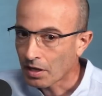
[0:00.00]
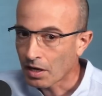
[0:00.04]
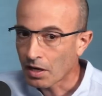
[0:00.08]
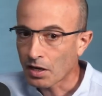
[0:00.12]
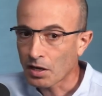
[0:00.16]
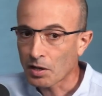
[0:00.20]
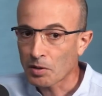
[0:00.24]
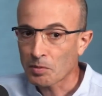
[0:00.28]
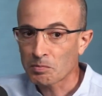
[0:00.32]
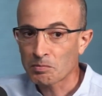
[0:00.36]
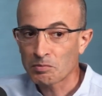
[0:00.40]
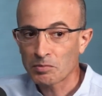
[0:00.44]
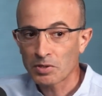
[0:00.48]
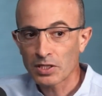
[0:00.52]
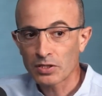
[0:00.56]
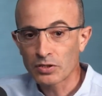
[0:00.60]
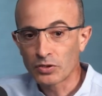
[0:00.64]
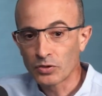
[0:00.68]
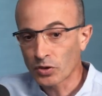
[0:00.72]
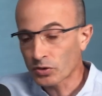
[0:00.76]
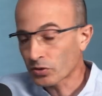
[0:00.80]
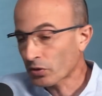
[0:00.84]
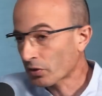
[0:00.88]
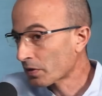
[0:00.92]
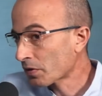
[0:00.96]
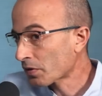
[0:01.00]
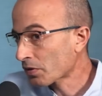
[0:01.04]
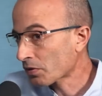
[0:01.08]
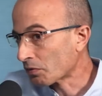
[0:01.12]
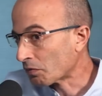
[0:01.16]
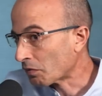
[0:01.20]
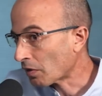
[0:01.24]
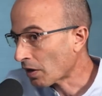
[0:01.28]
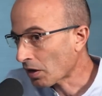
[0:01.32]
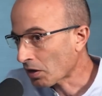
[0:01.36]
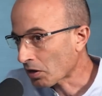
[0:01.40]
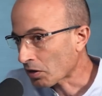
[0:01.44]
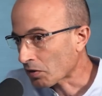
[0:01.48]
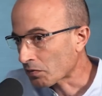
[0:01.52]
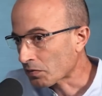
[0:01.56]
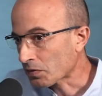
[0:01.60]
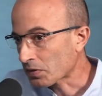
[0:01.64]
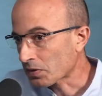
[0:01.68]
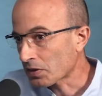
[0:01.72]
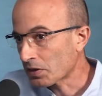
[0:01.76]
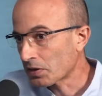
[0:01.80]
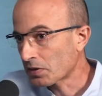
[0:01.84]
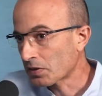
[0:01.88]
um, it not only survives,